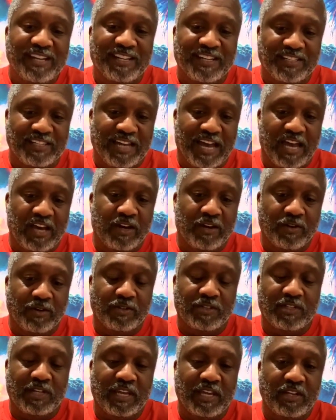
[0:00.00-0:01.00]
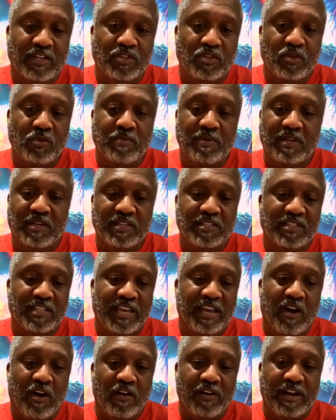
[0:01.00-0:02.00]
does not understand you
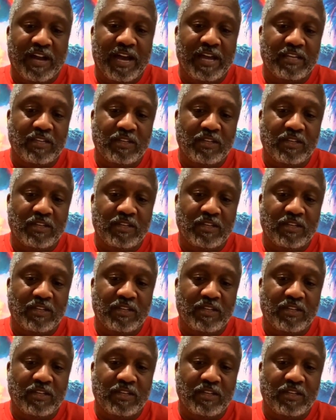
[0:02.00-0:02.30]
because they are